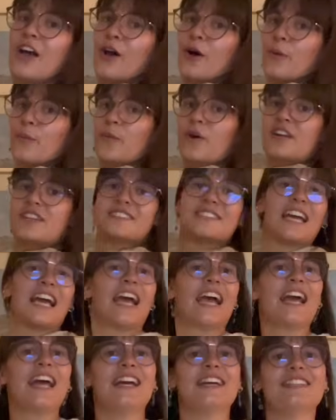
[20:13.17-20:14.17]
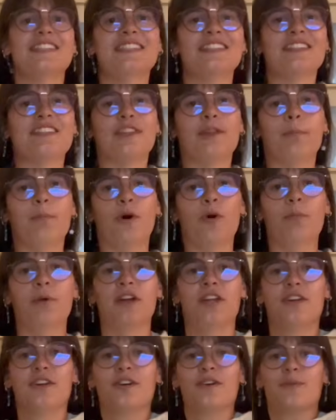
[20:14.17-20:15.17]
One day, the
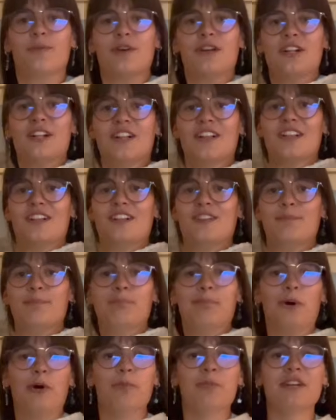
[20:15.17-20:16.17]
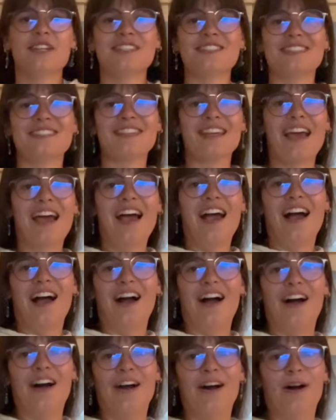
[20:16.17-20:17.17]
moment will moment.
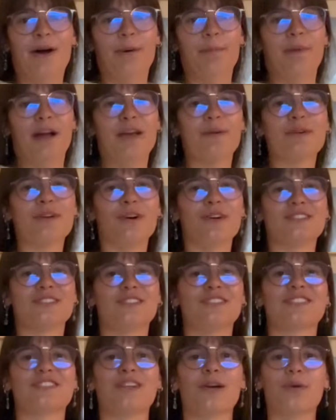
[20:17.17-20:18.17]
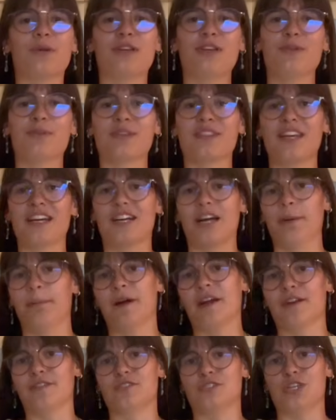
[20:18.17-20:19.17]
It would also look so cute with like a
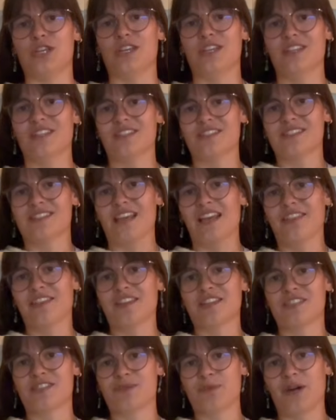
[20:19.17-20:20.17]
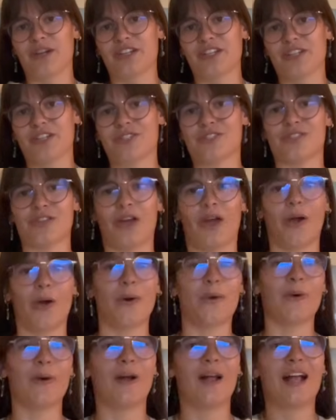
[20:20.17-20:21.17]
pair of jeans and this sweater,
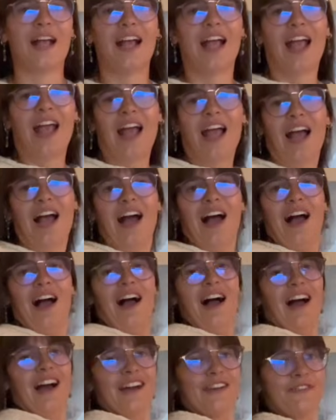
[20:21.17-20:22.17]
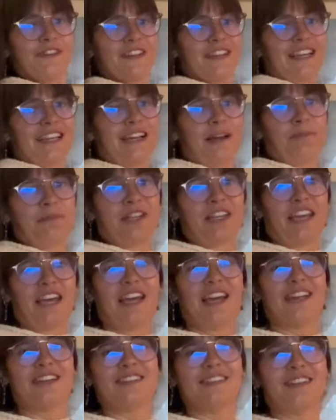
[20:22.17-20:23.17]
so I feel like I'm gonna
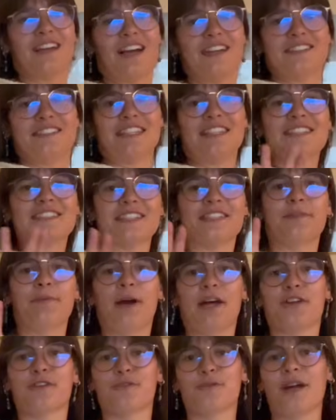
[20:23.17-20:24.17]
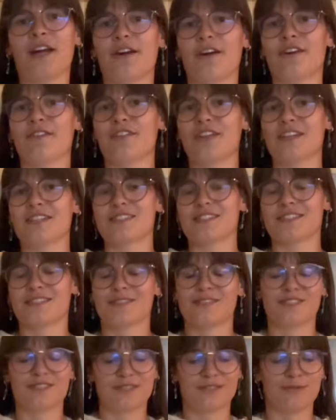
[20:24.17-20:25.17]
get a decent amount of wear out of this.
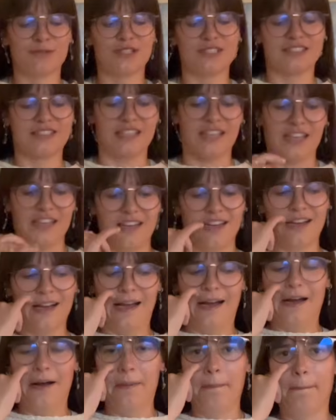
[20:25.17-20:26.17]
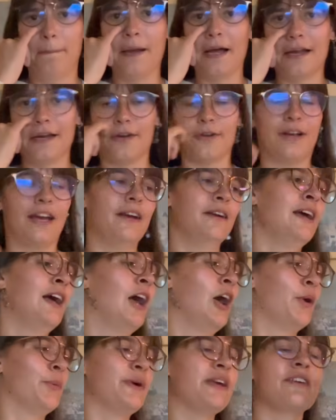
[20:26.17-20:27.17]
We'll see. But okay,
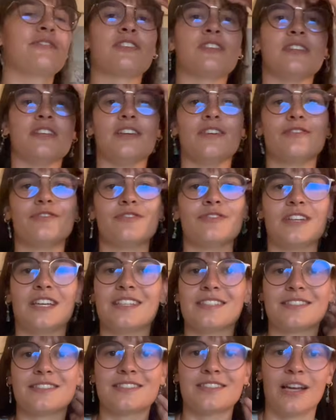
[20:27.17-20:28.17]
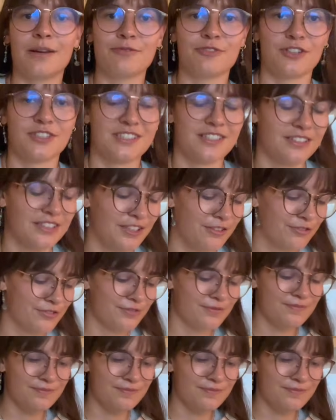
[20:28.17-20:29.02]
we have to leave. It's time for us to leave.